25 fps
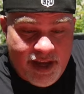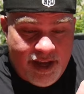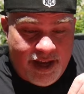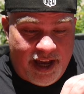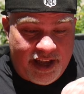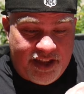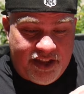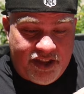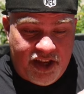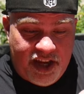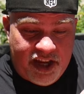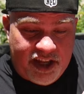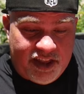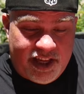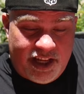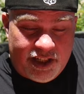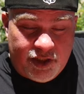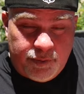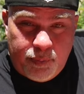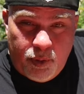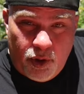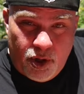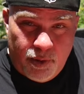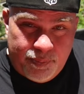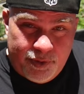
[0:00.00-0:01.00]
I think that's
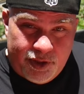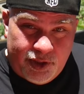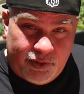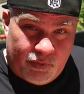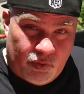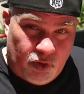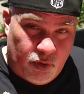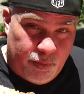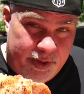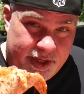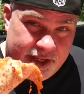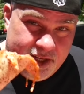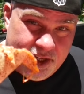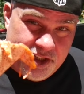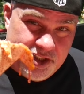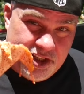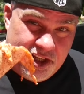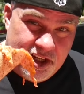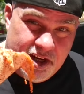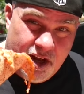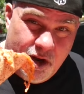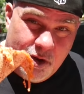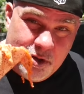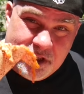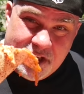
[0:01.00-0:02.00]
purposeful because
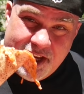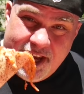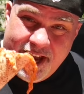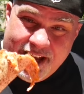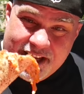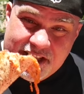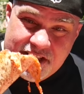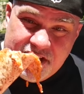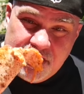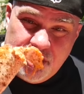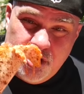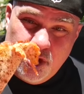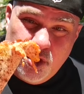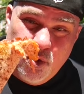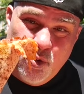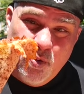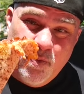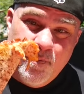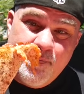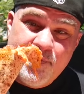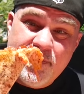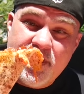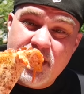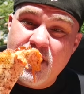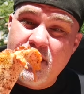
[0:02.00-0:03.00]
he knows he has to
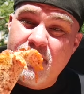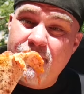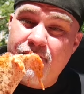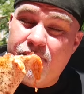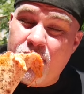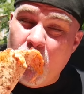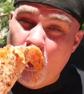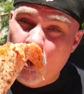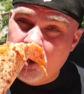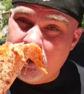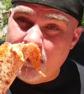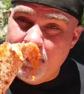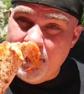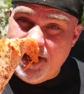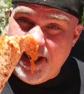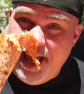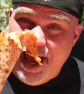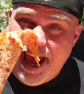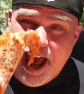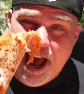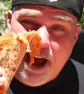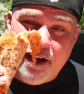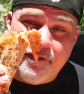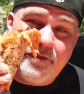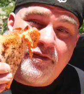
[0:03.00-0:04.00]
fold them in
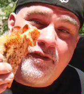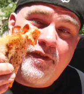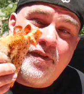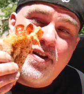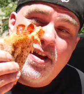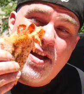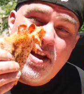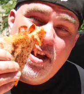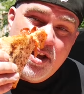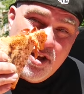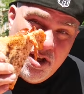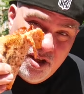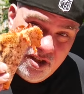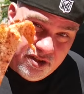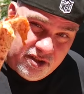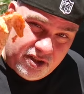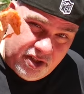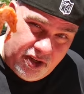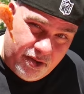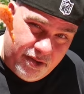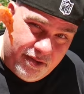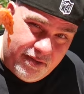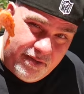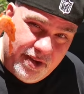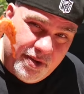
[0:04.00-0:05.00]
half.
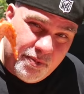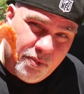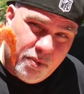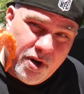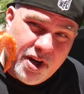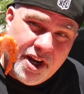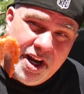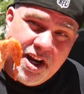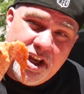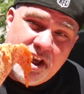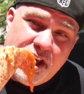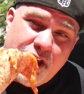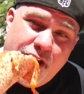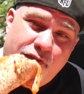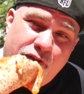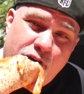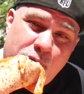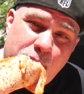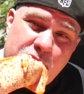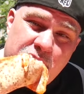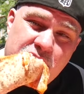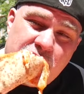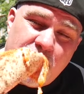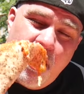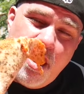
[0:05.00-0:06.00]
So we're gonna give
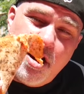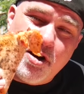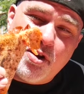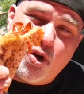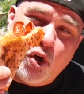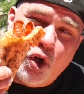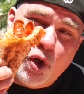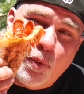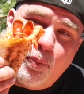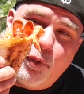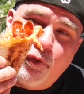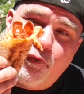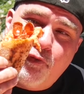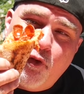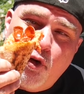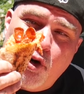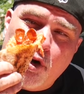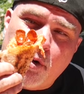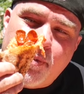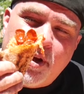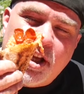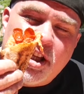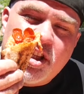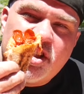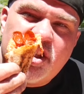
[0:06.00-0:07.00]
him his encore
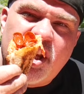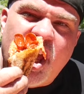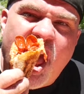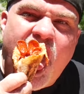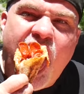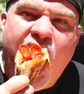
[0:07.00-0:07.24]
performance.